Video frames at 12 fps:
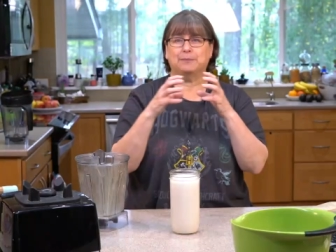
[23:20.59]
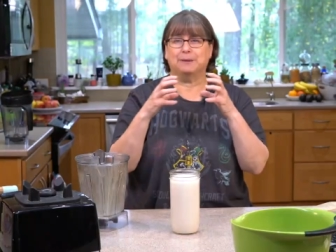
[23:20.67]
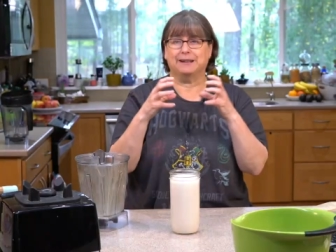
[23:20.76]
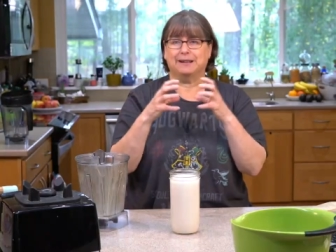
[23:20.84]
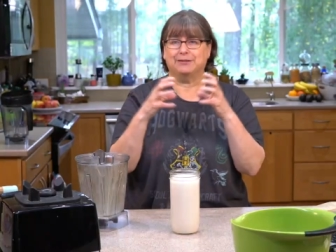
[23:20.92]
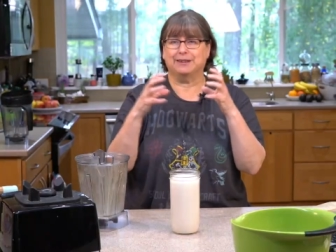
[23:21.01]
but
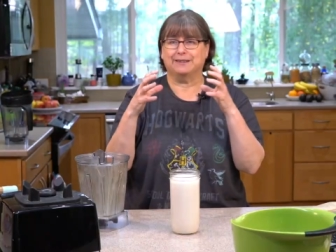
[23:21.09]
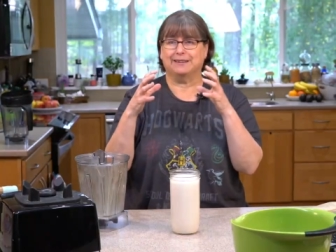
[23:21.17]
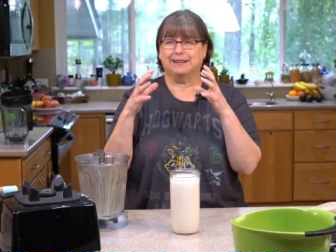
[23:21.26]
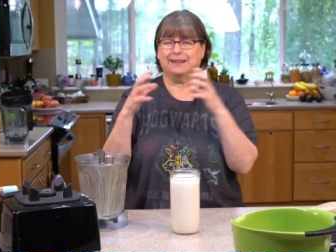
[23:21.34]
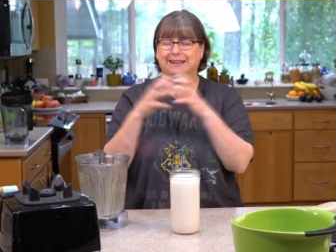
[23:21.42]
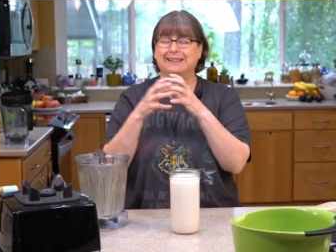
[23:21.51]
it gives it
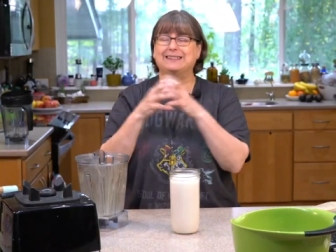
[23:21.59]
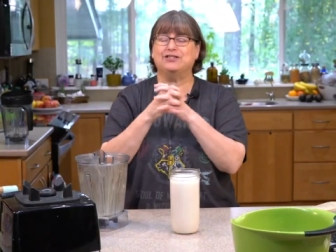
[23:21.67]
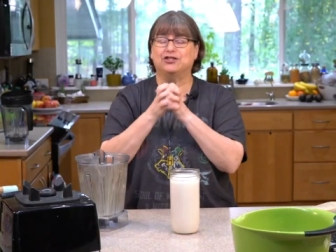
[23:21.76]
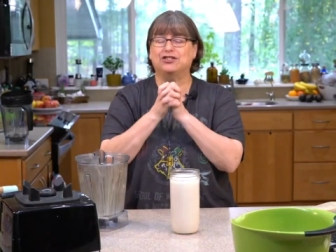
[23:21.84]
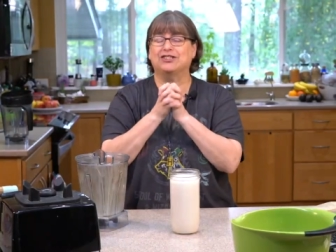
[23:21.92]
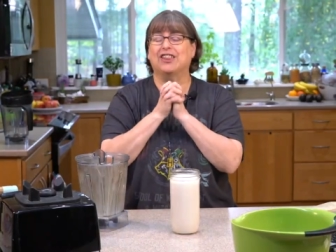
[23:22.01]
it is
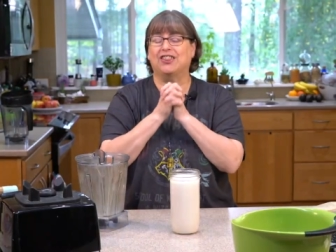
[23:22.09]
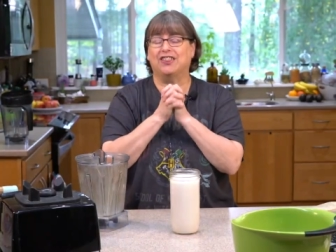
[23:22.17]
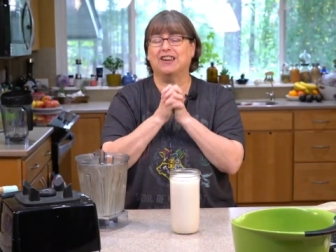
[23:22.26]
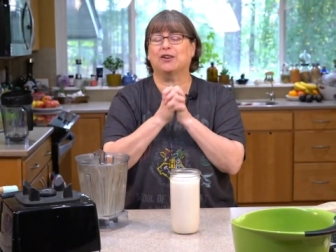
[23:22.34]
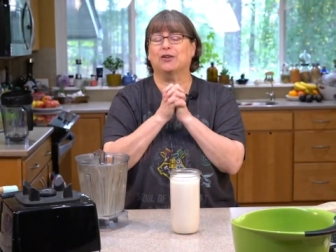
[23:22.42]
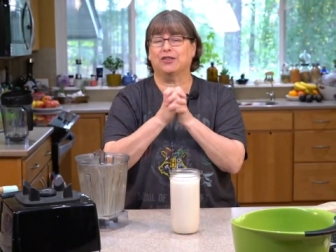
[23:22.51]
just a
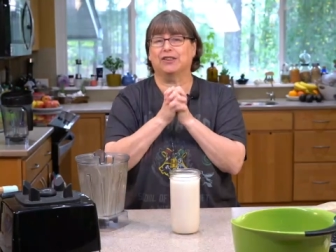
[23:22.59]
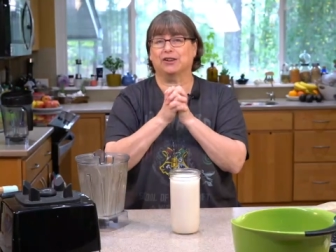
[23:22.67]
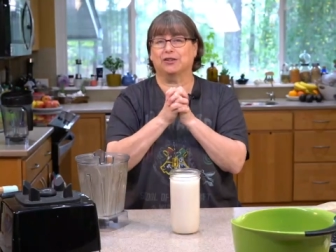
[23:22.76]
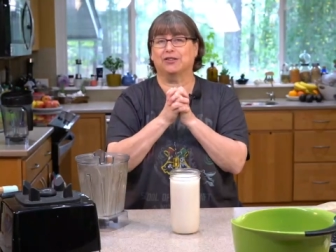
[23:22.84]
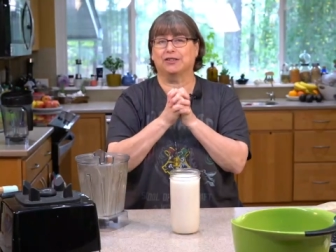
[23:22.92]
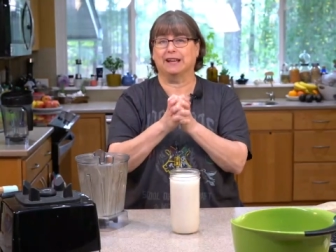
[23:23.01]
thicker,
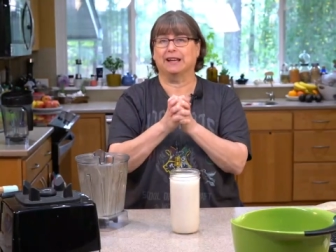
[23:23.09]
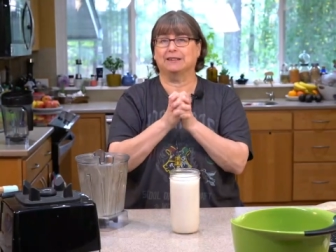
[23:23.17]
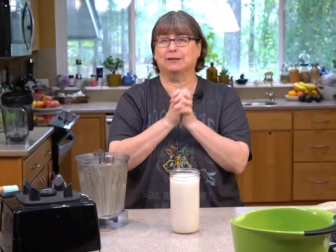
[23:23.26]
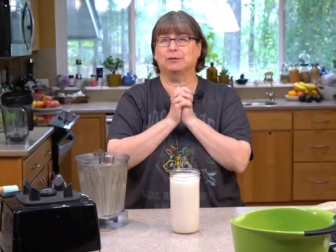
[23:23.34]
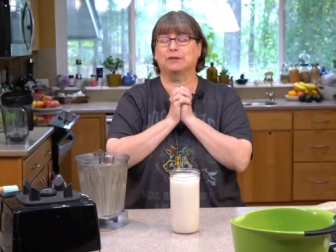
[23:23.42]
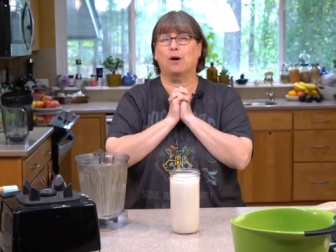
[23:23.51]
thicker thing.
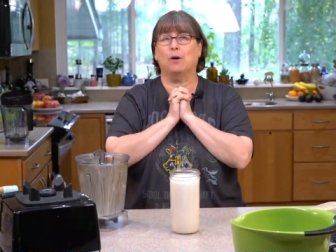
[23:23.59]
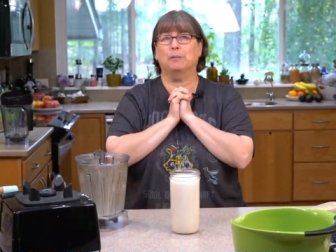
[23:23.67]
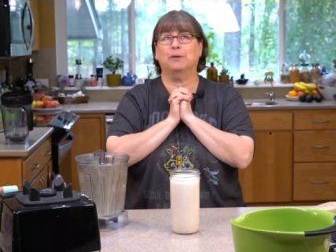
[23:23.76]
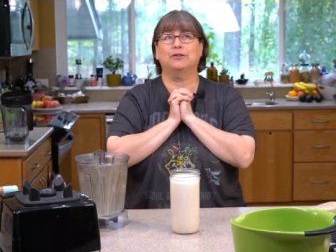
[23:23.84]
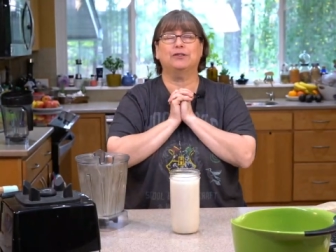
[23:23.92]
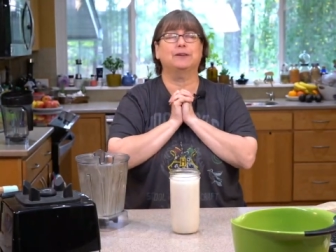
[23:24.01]
So it's
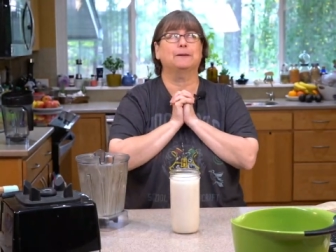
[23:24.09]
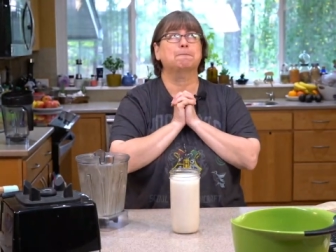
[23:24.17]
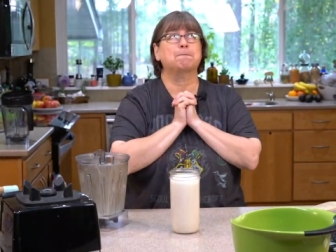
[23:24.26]
almost